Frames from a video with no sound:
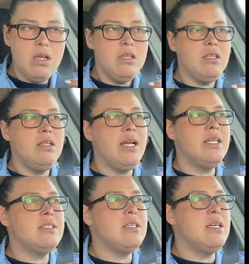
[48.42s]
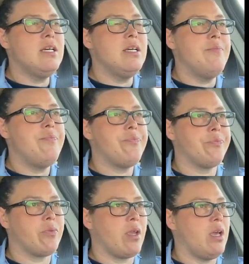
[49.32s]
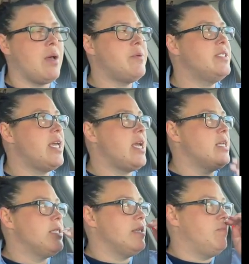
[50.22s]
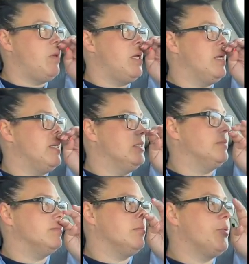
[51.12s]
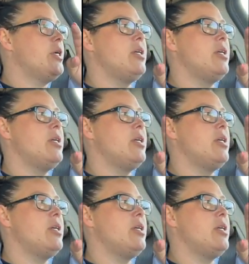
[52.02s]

the last couple days have been pretty